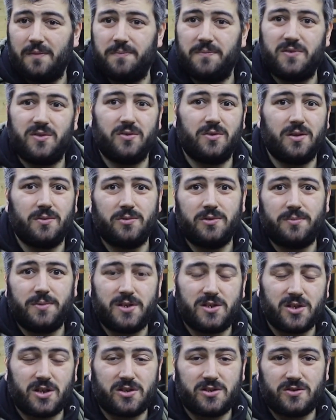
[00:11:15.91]
So they would
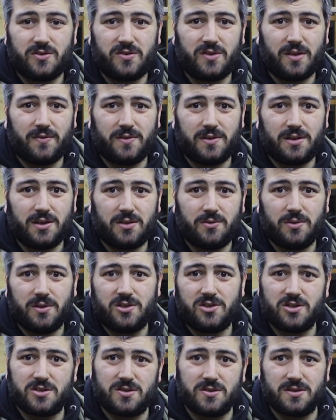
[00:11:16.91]
be charging you 70
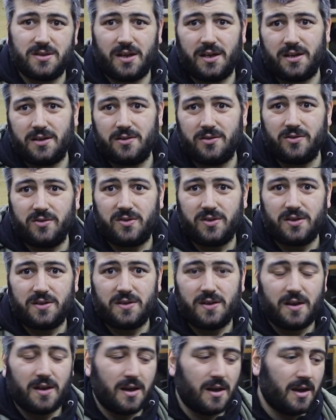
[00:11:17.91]
quid just to diagnose it,
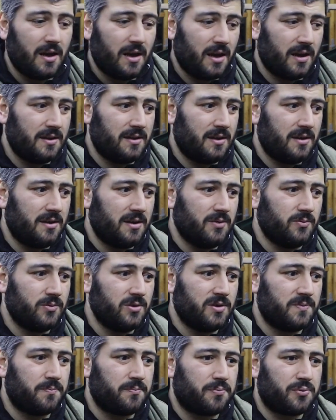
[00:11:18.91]
and then they
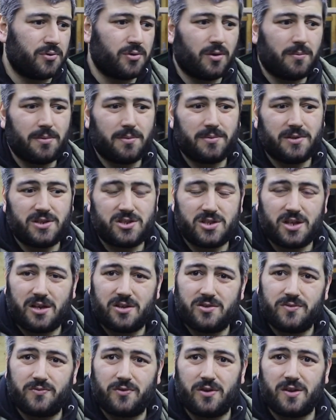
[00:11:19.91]
would probably
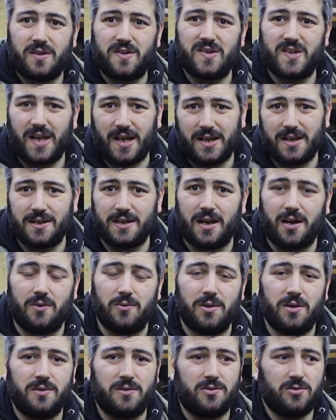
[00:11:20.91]
charge you for the second
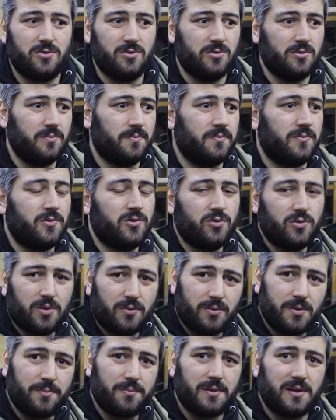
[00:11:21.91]
hour to do
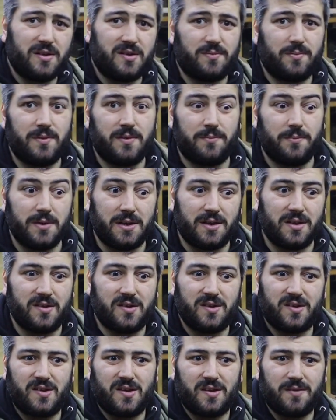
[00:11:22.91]
the replacement
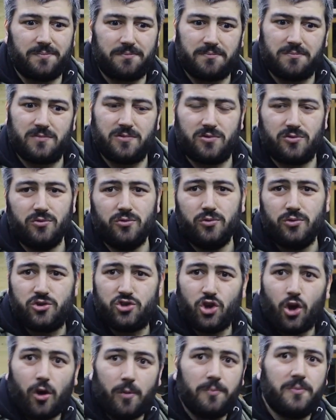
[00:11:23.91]
because it's two
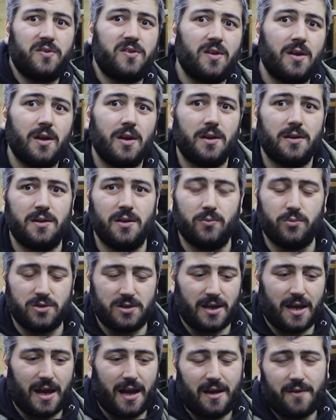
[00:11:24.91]
jobs. They
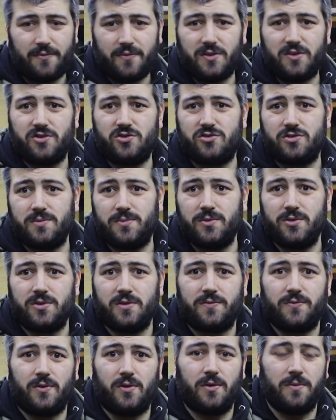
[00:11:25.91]
wouldn't have a
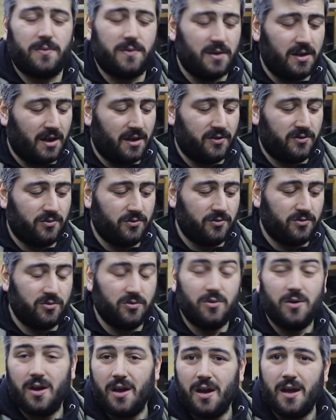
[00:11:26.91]
distributor for the
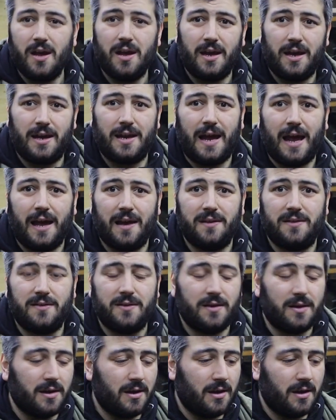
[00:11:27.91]
Isuzu in hand.